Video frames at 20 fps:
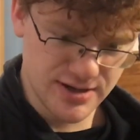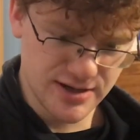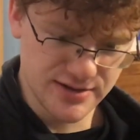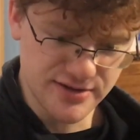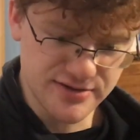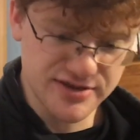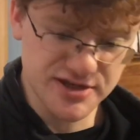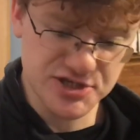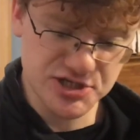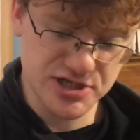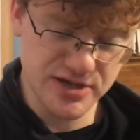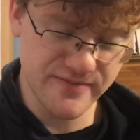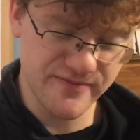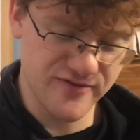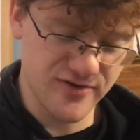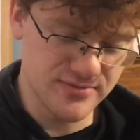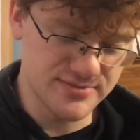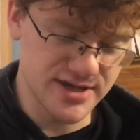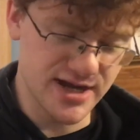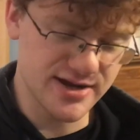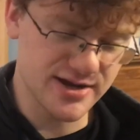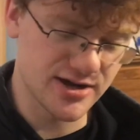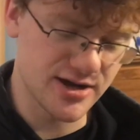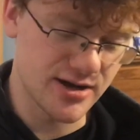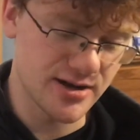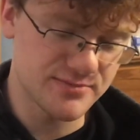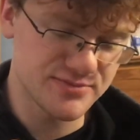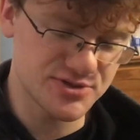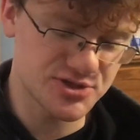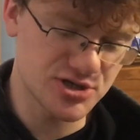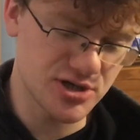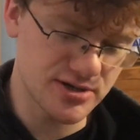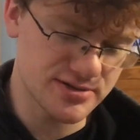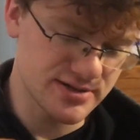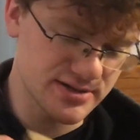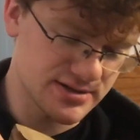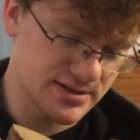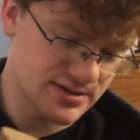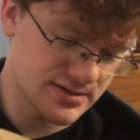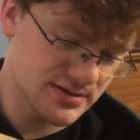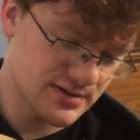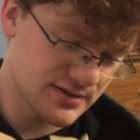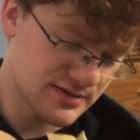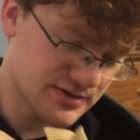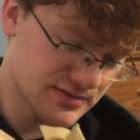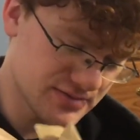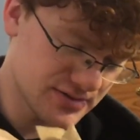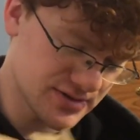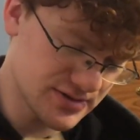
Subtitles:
and this is shipped from NECA. I'm shocked at this.